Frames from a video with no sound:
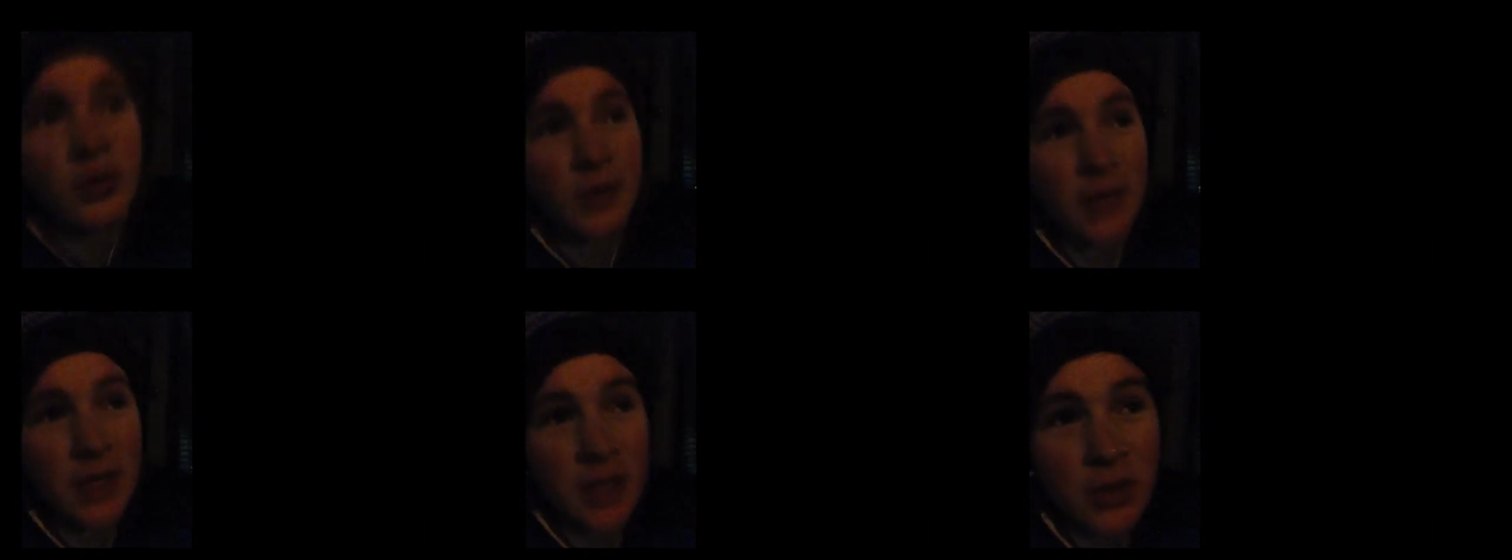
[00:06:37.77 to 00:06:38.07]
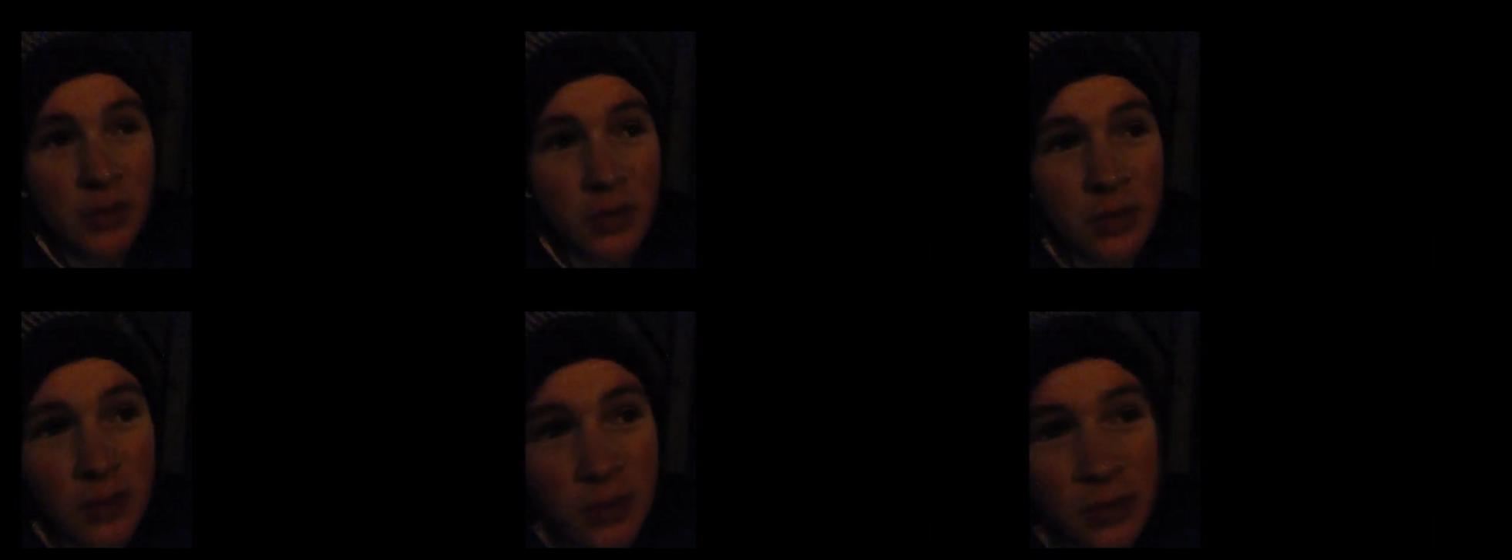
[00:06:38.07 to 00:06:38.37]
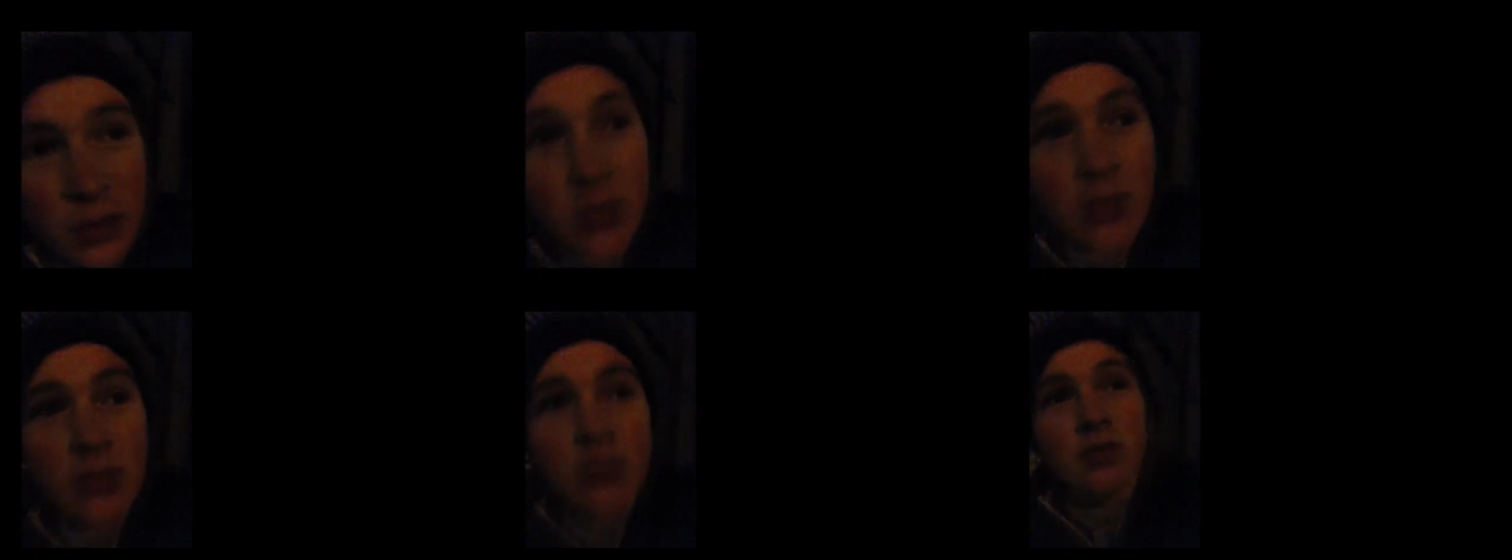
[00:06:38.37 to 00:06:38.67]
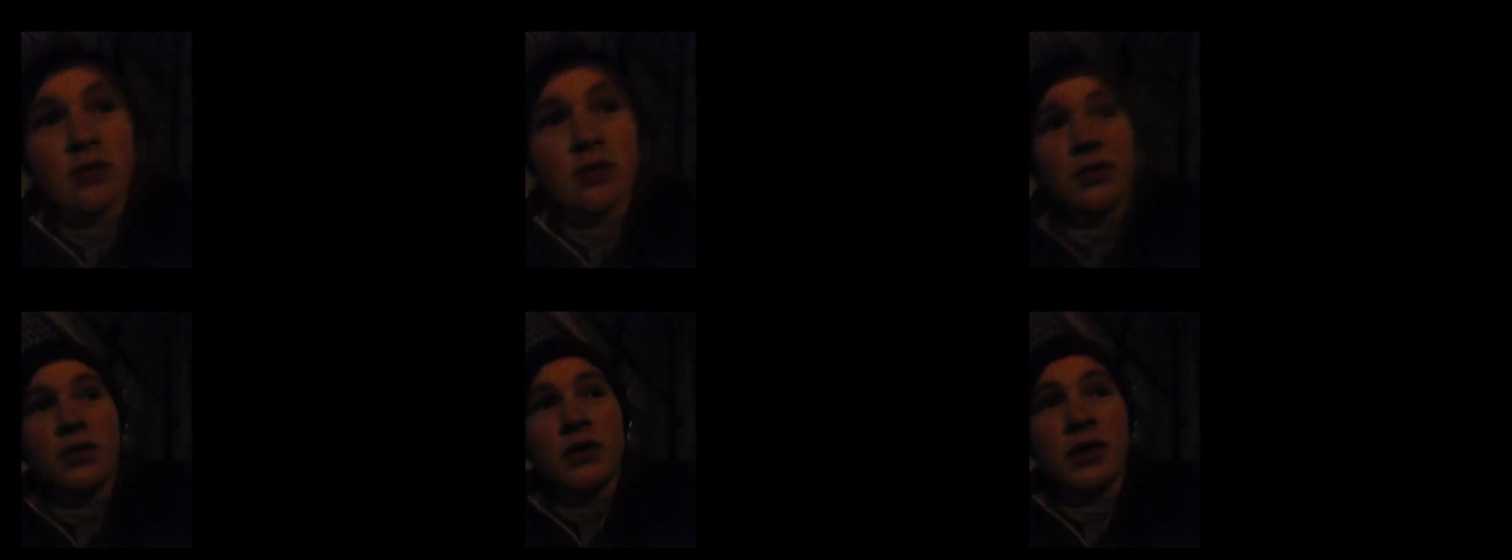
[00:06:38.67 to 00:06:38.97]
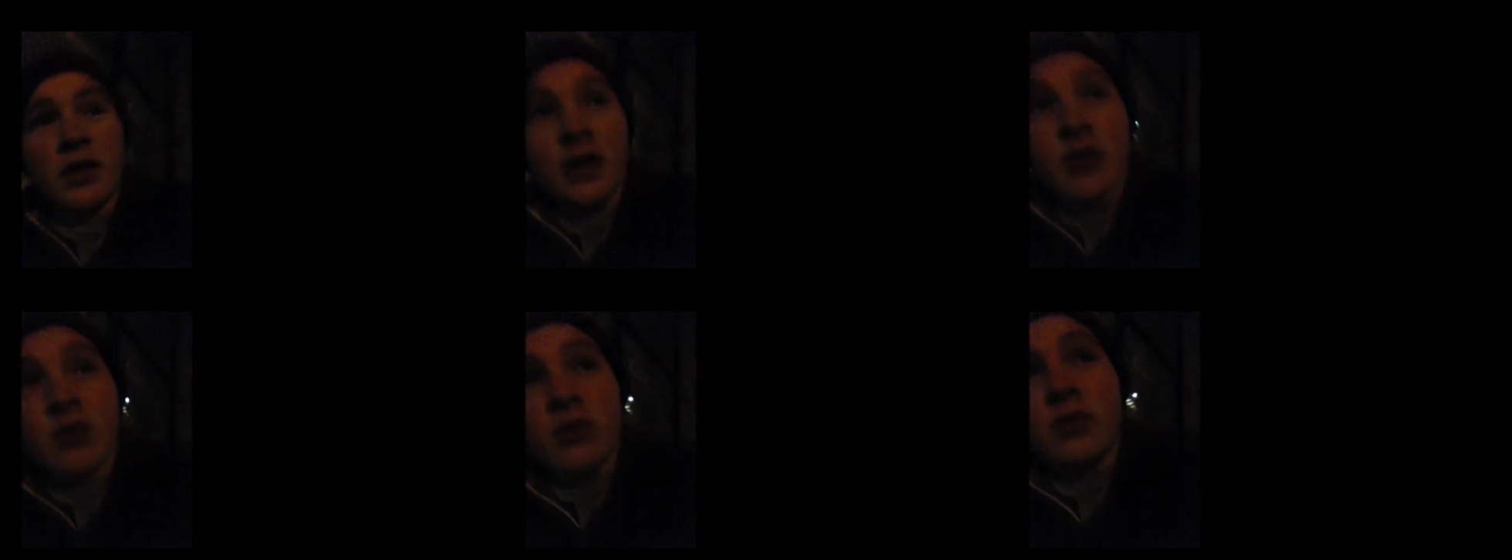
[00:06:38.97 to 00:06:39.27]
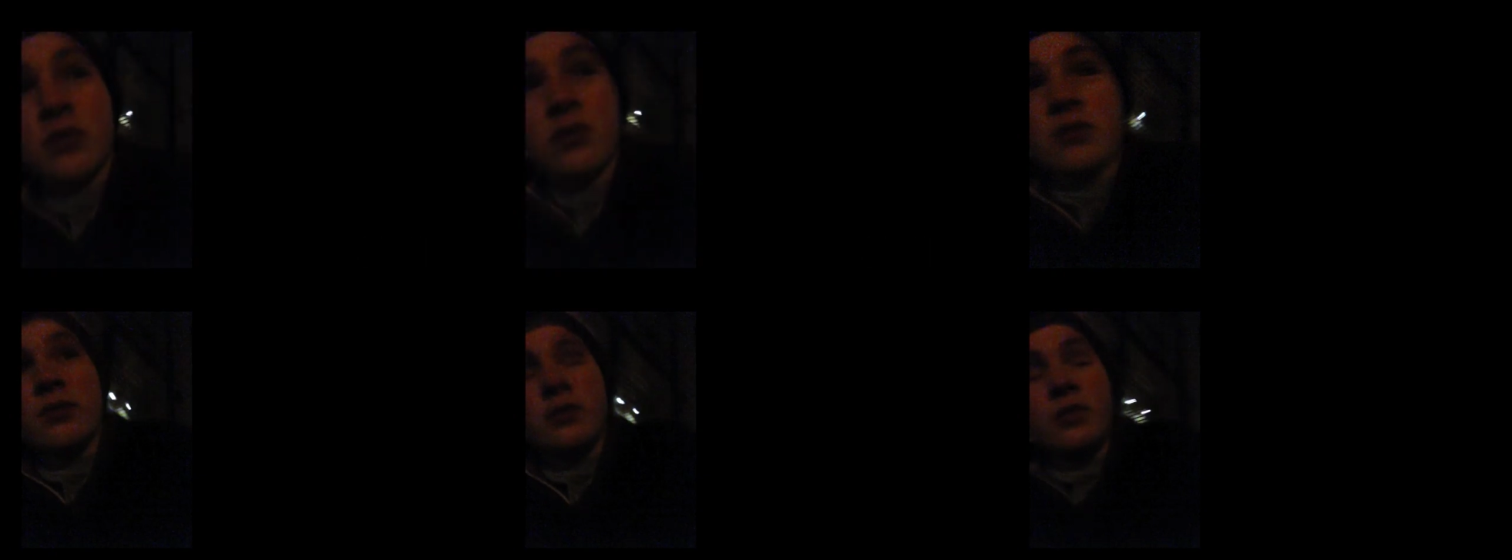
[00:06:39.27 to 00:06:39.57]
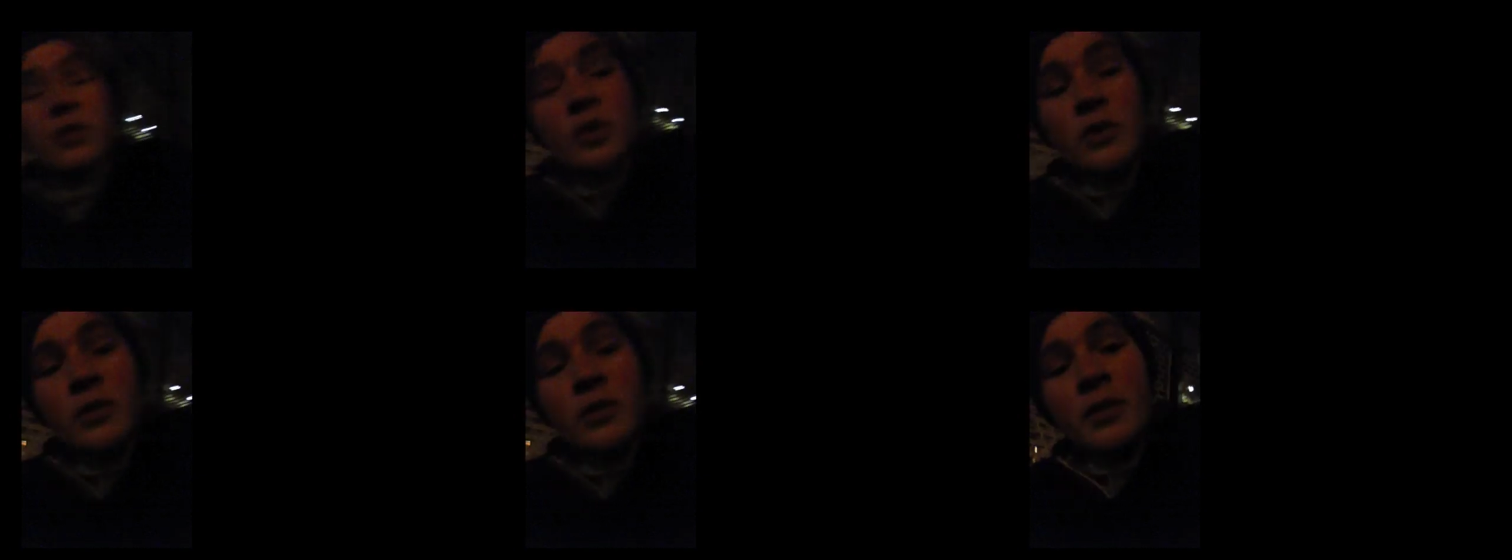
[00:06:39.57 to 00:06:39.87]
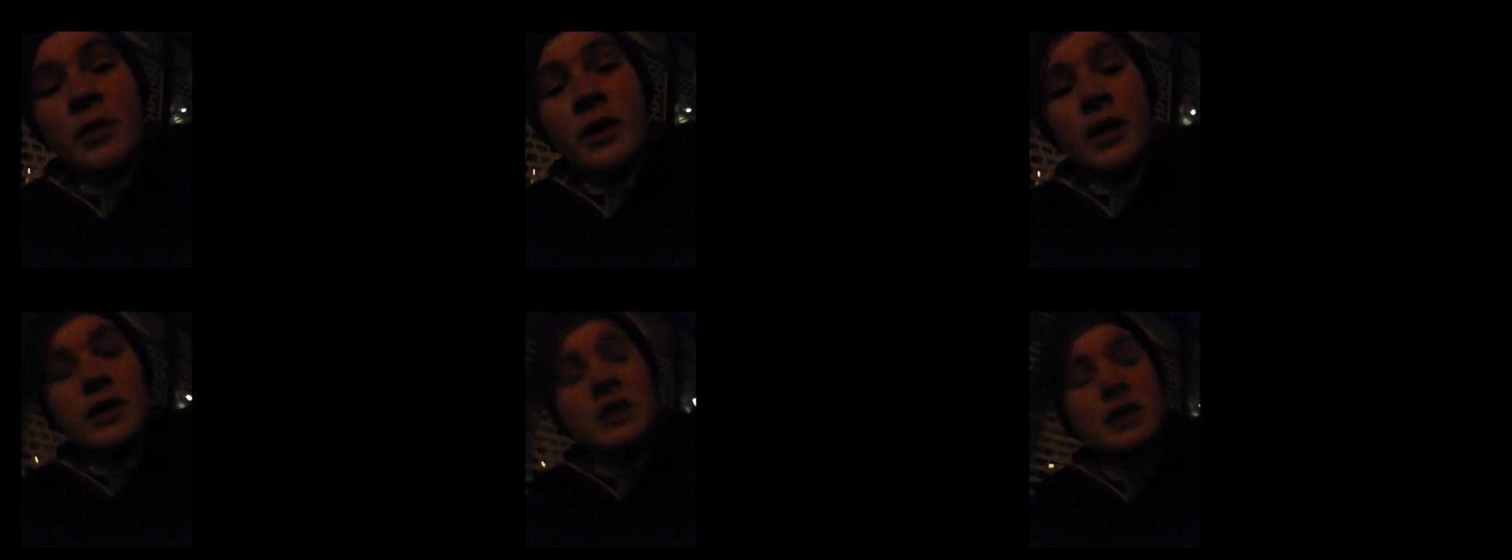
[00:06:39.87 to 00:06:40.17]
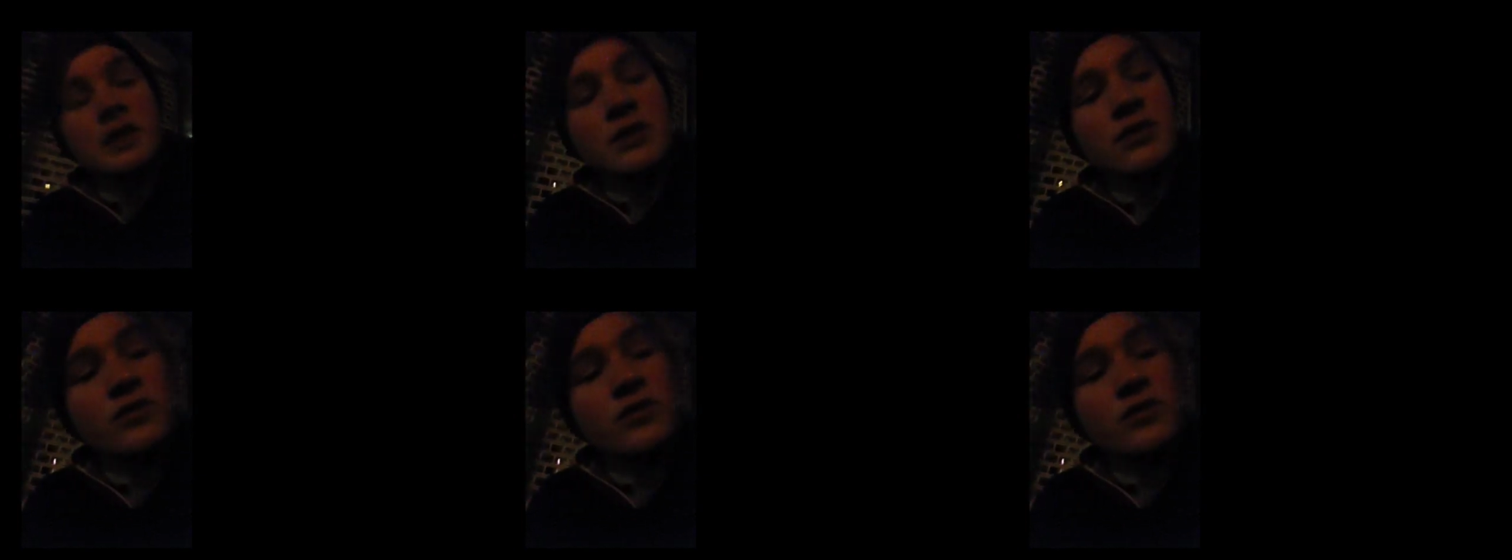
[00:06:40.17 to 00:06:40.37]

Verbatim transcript: down now. But Max is